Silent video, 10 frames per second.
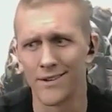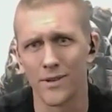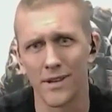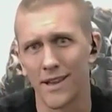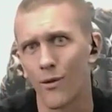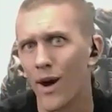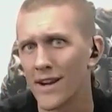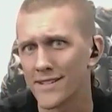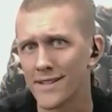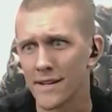I didn't really like
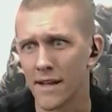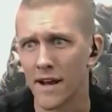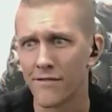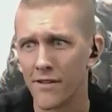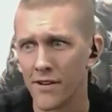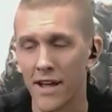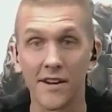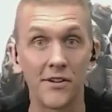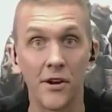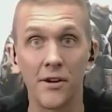watching it, and I felt
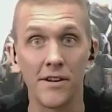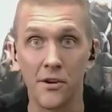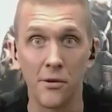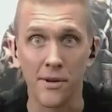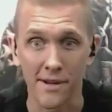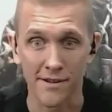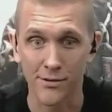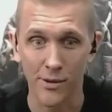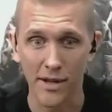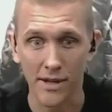kind of dirty doing it
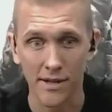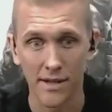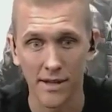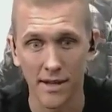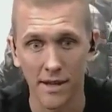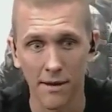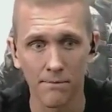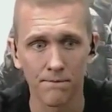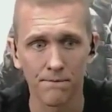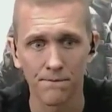as well.
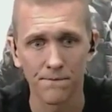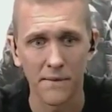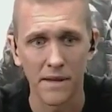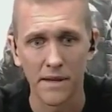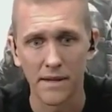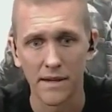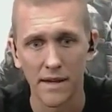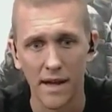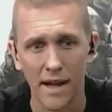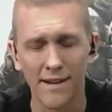
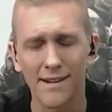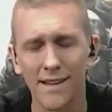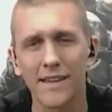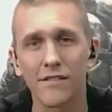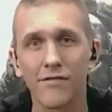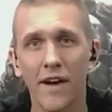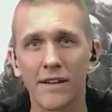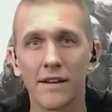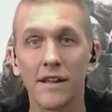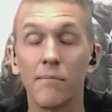I didn't like the
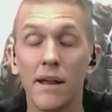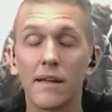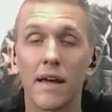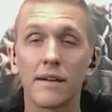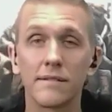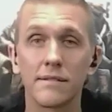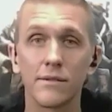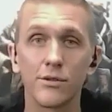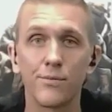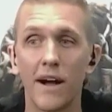fact that in many
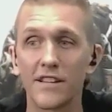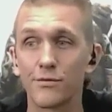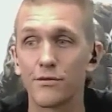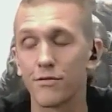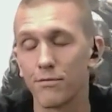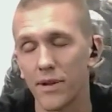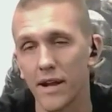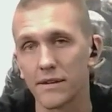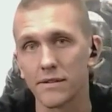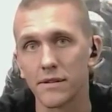cases it was possible for
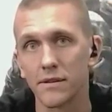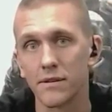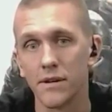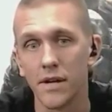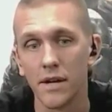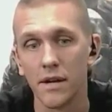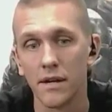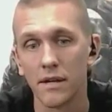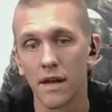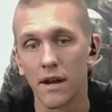players to
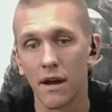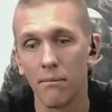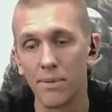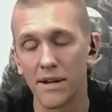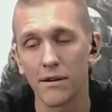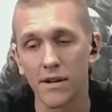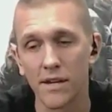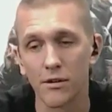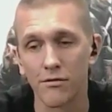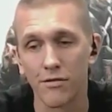get a bigger
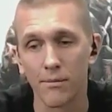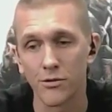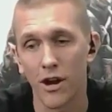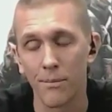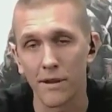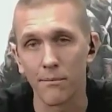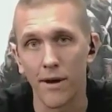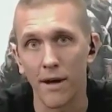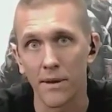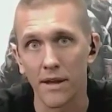heal from dropping
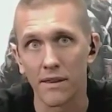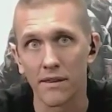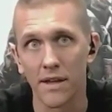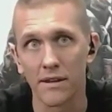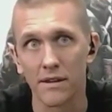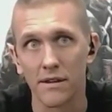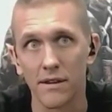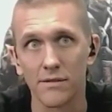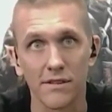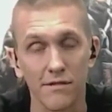and popping than
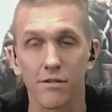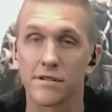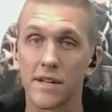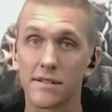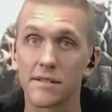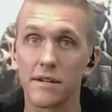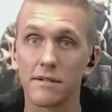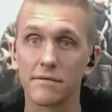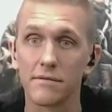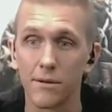using the first aid
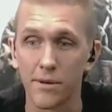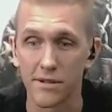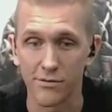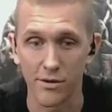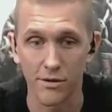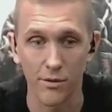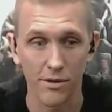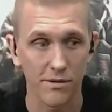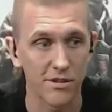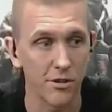skill, because of
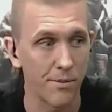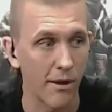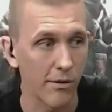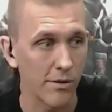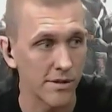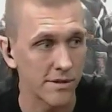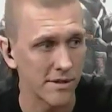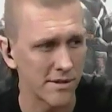where their skill power was.